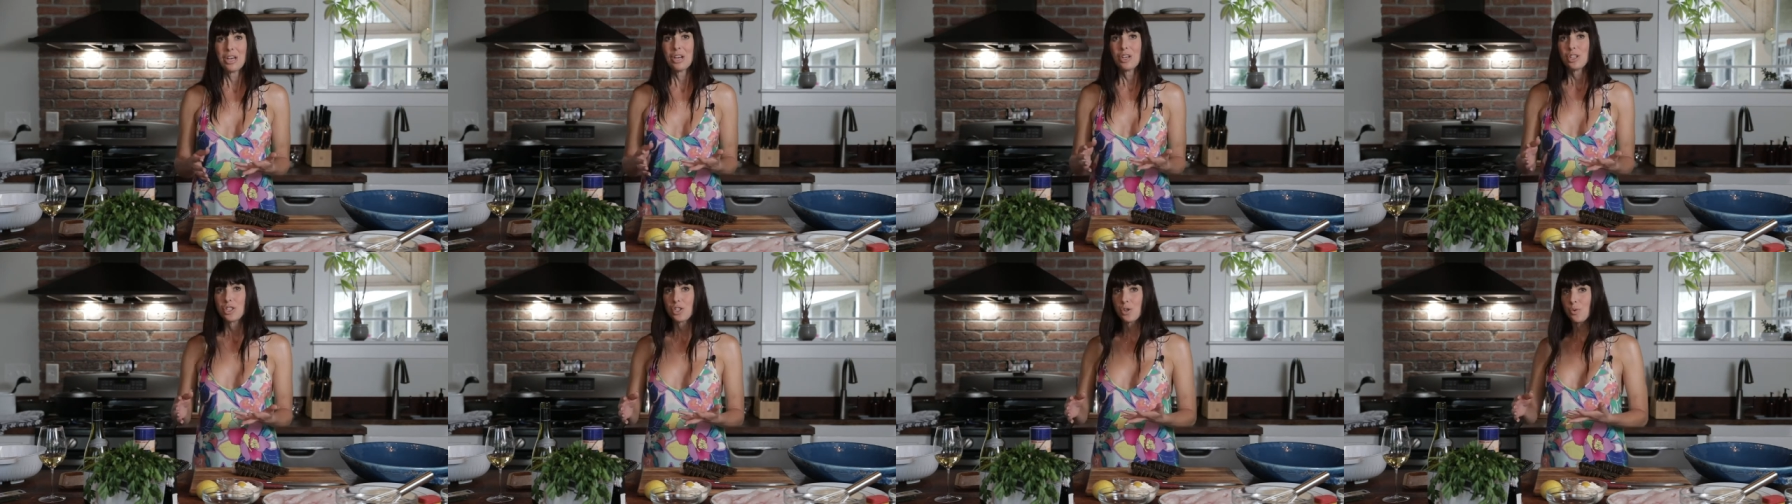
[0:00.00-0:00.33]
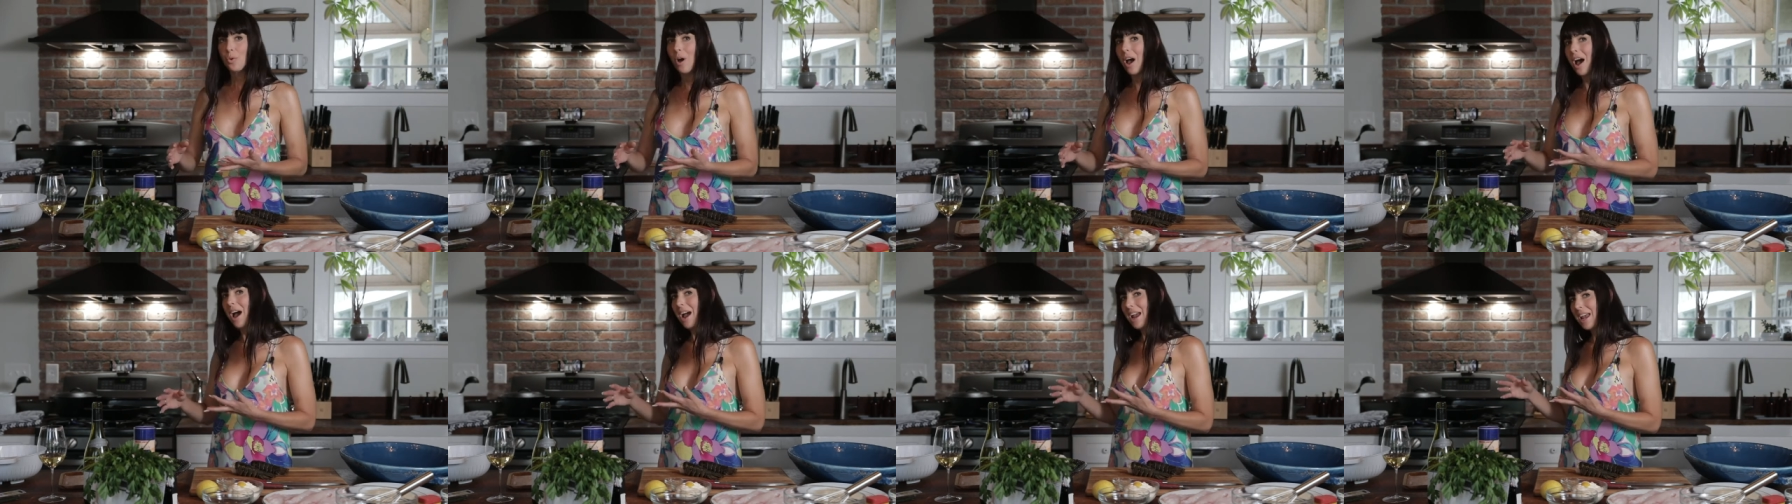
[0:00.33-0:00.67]

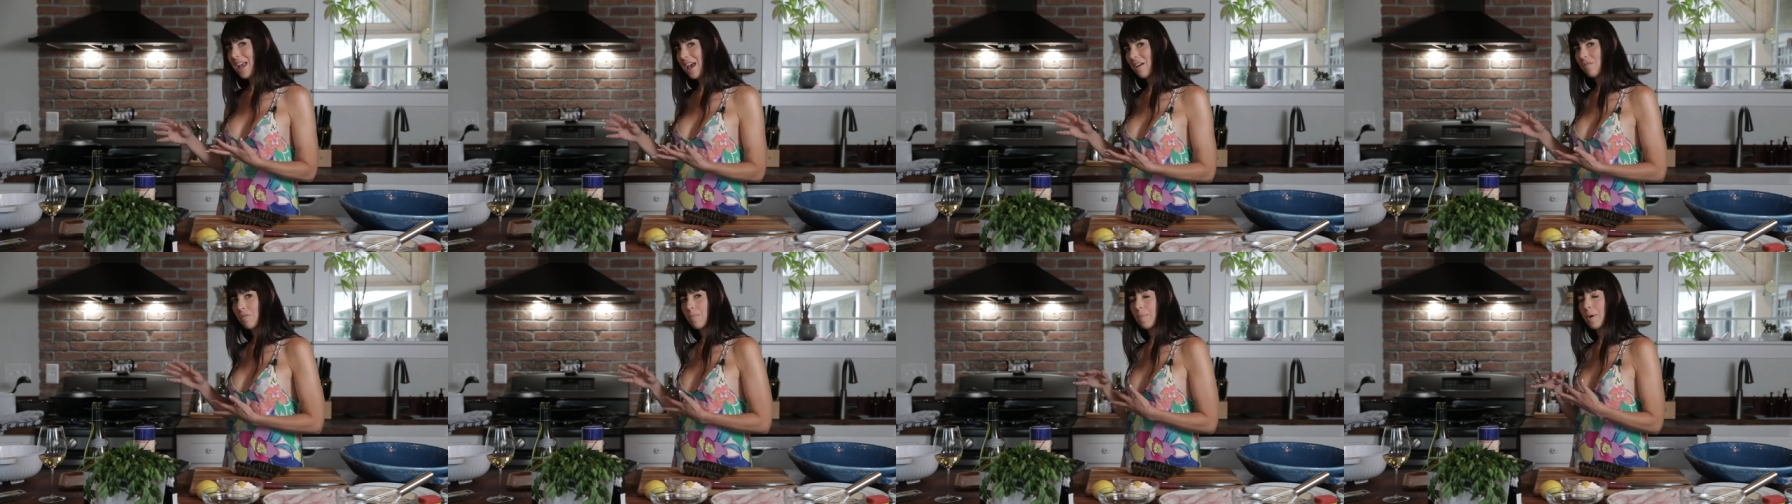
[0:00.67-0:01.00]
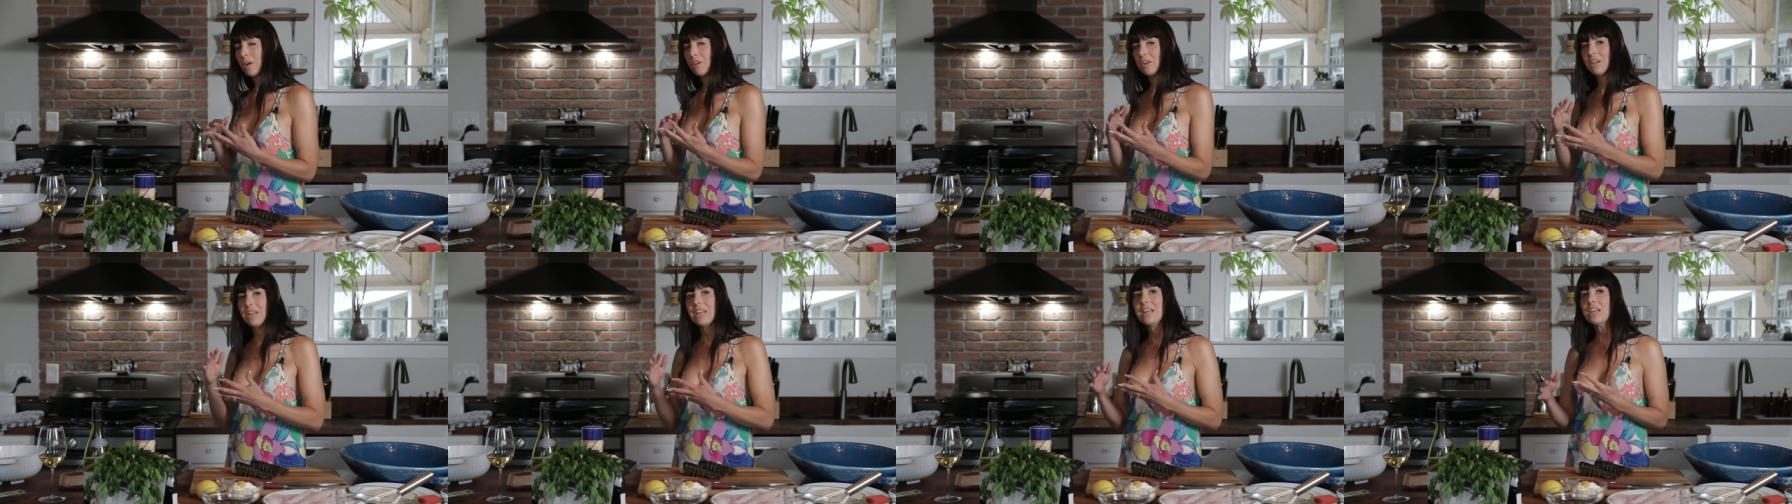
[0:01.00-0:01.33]
So I have
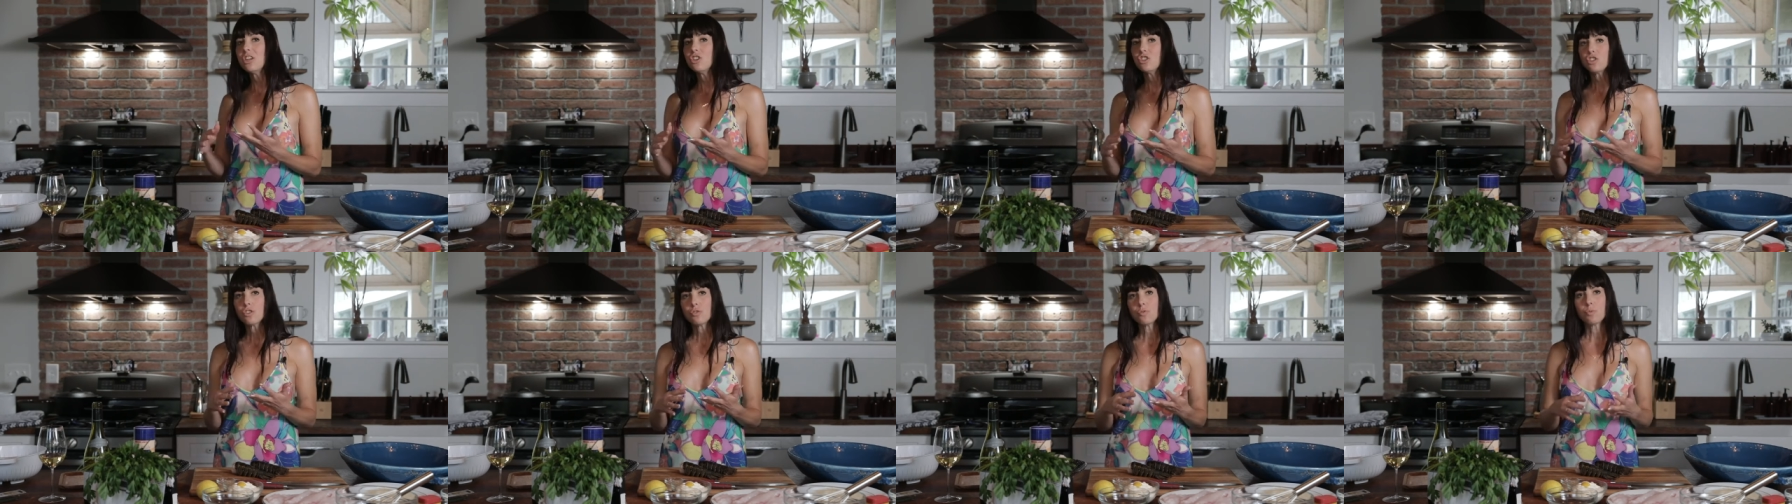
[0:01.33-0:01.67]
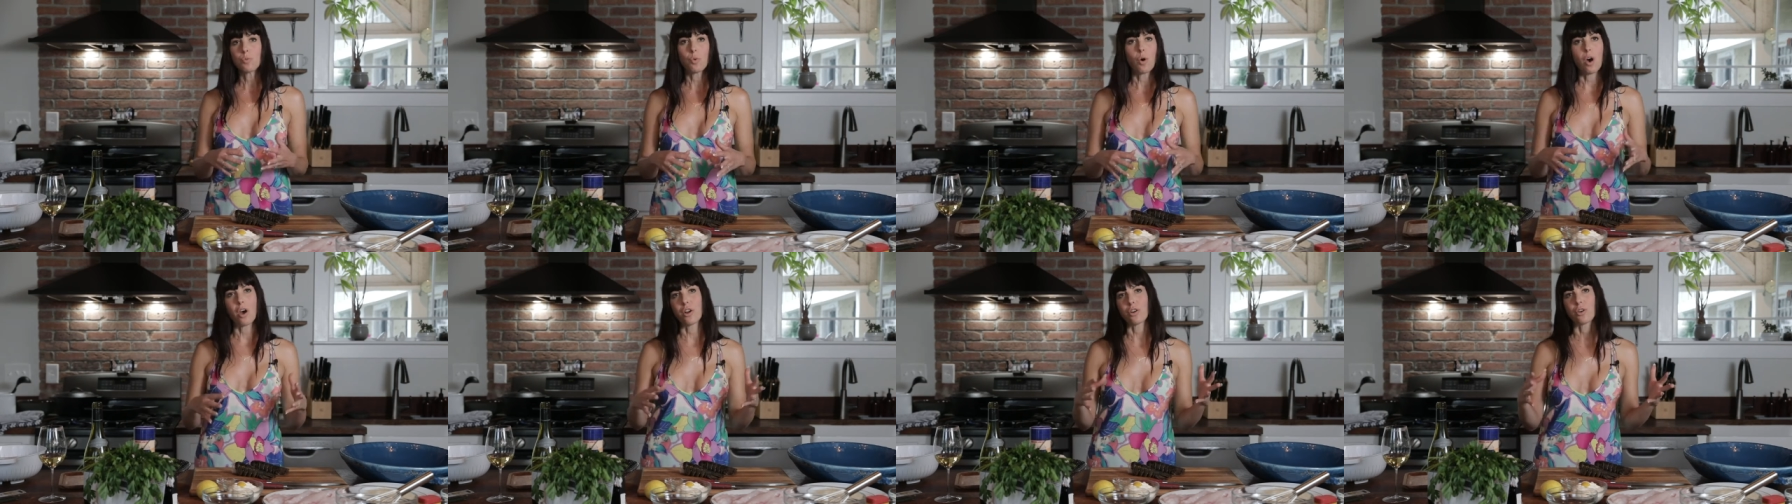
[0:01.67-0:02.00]
about an inch of
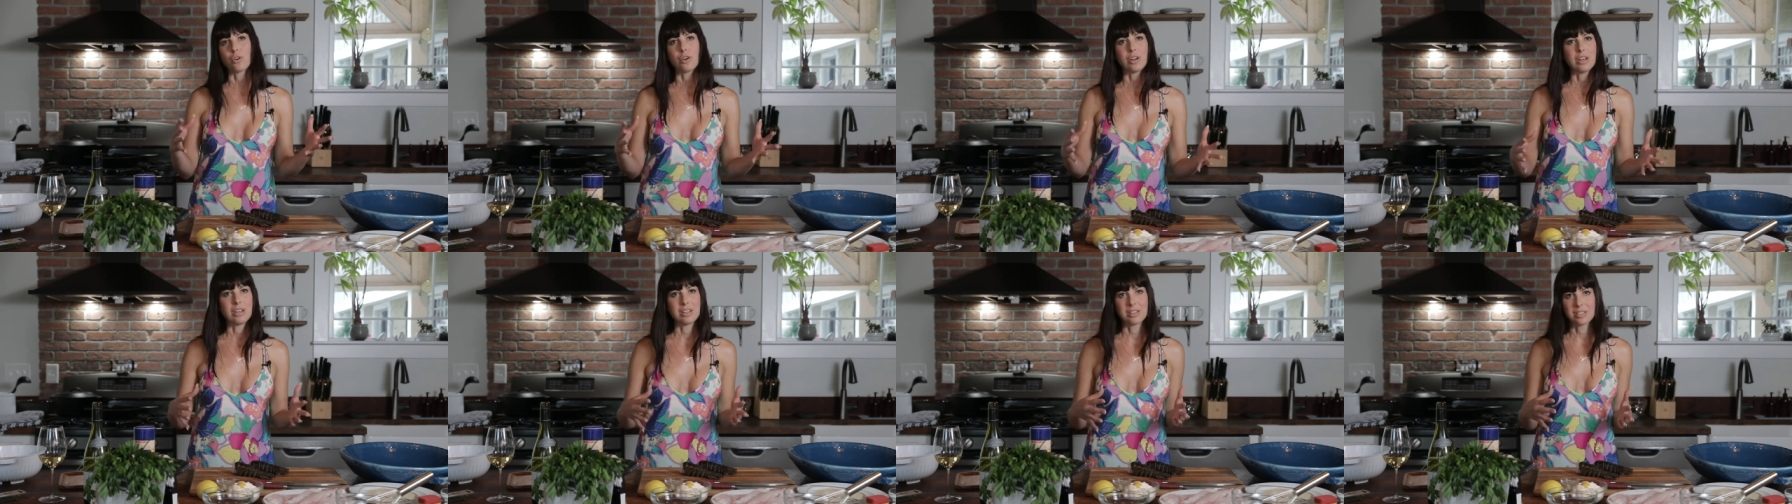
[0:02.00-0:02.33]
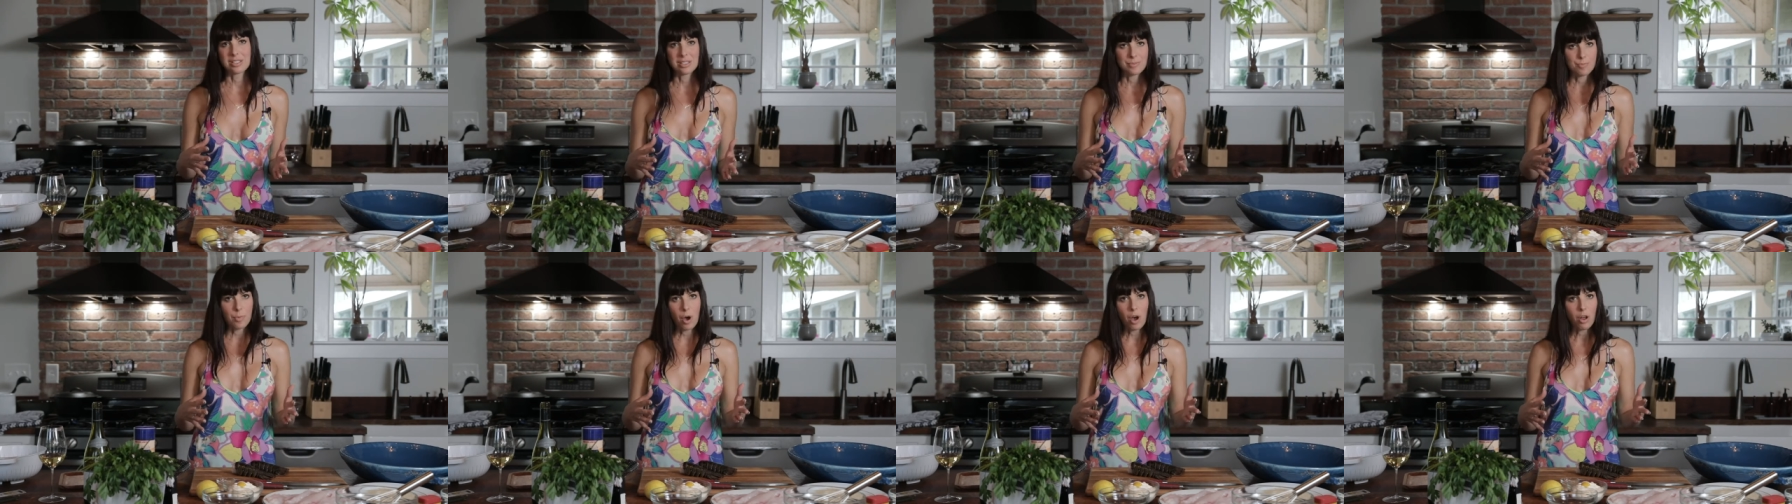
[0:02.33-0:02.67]
water in a
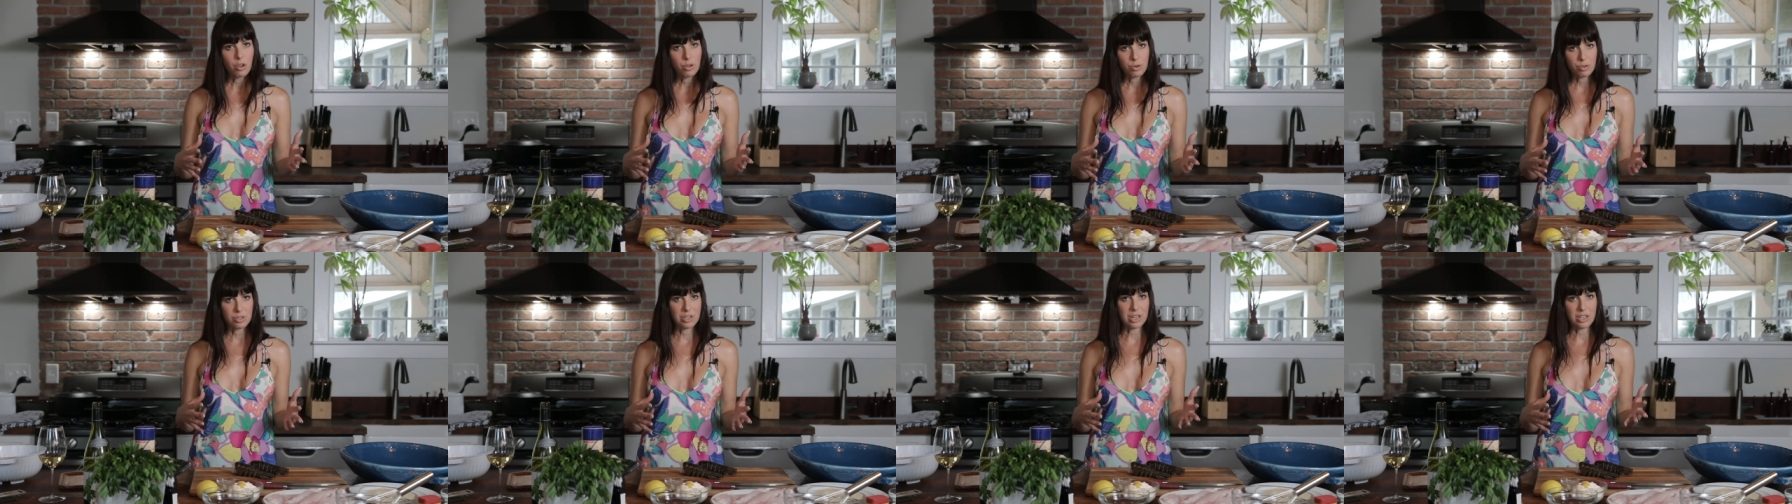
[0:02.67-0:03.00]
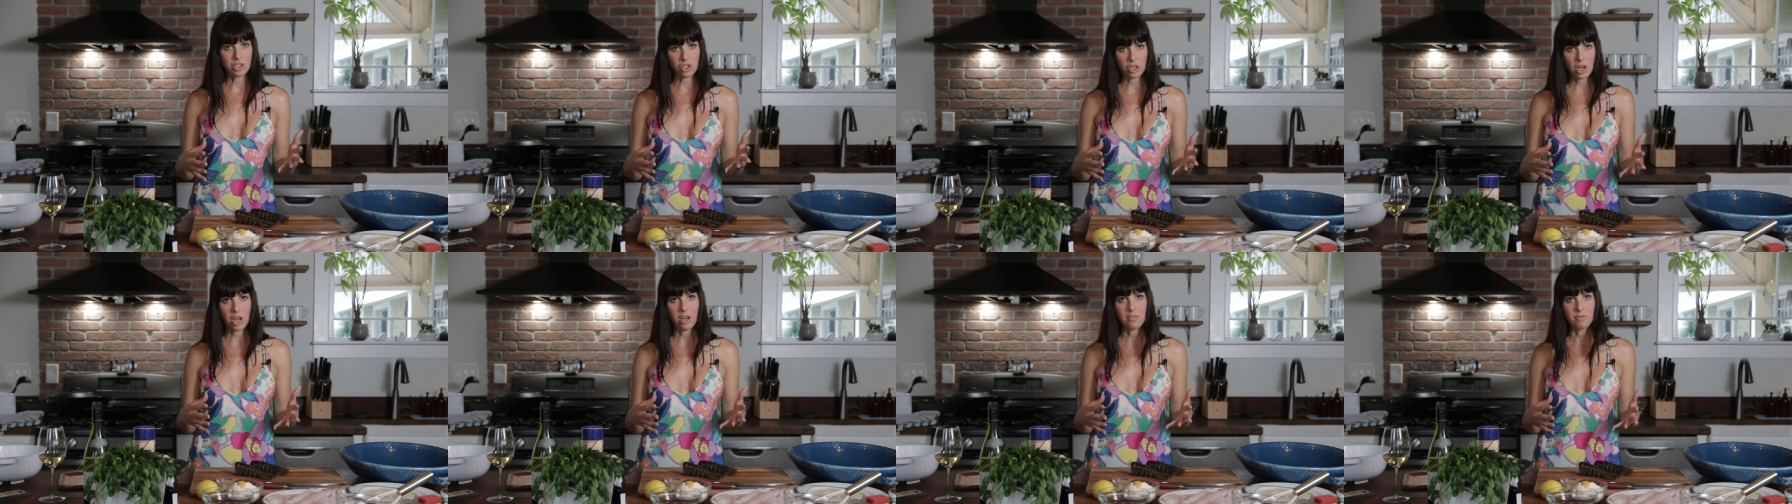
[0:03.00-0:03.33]
smaller
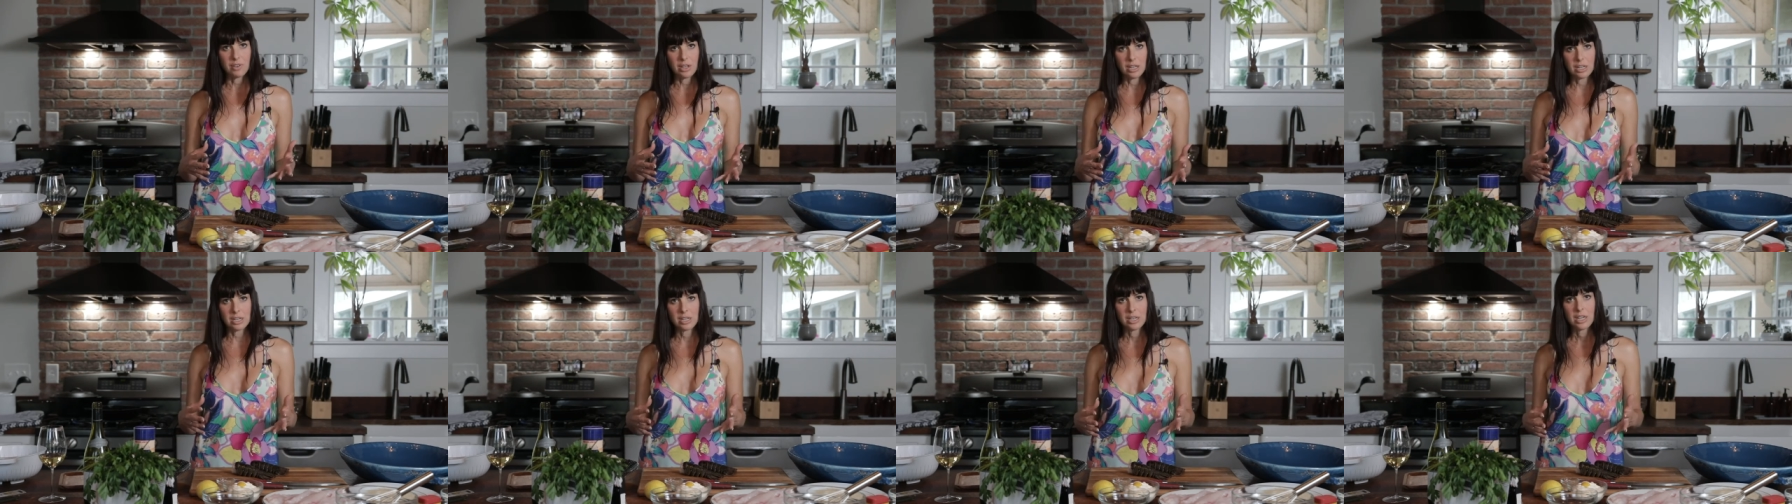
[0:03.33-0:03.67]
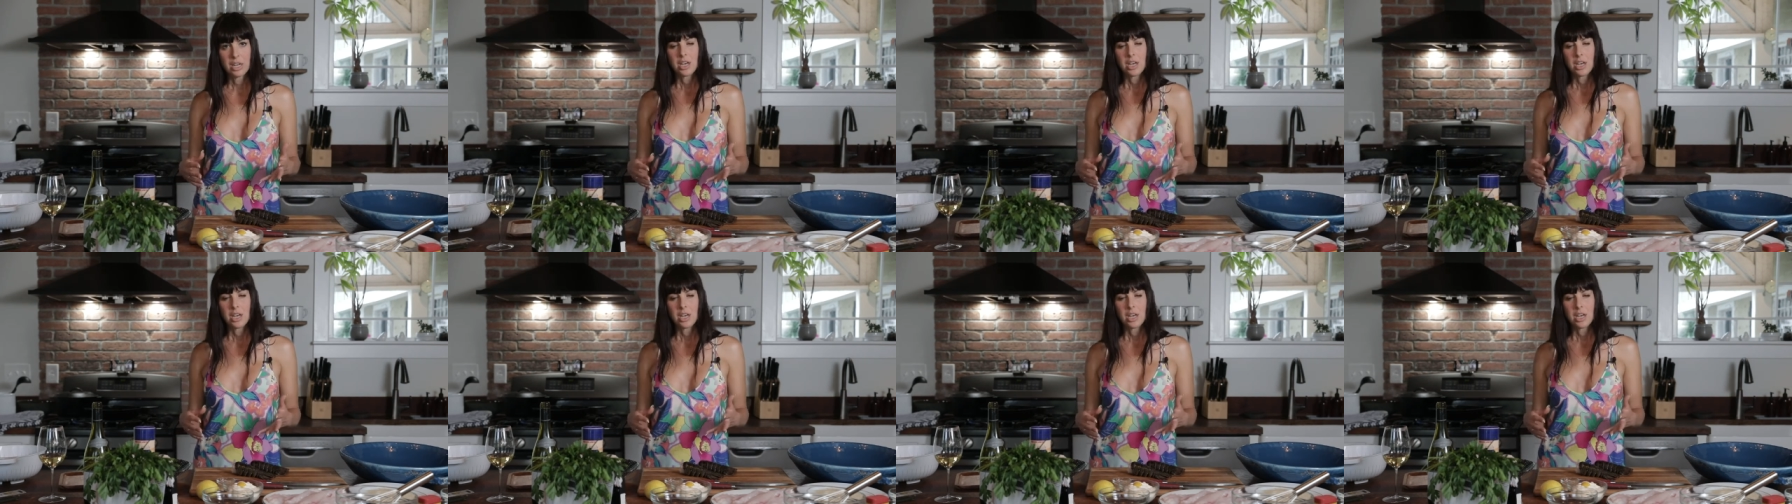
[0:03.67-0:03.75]
Dutch oven